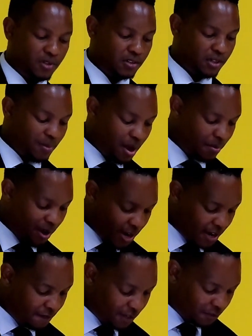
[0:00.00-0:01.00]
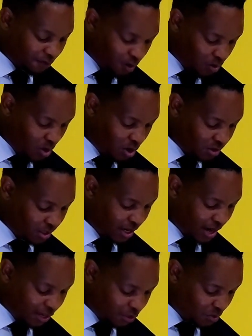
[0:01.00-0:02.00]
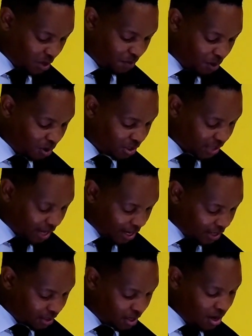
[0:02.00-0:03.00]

Remember, in verse 4, we looked at last week, Paul says,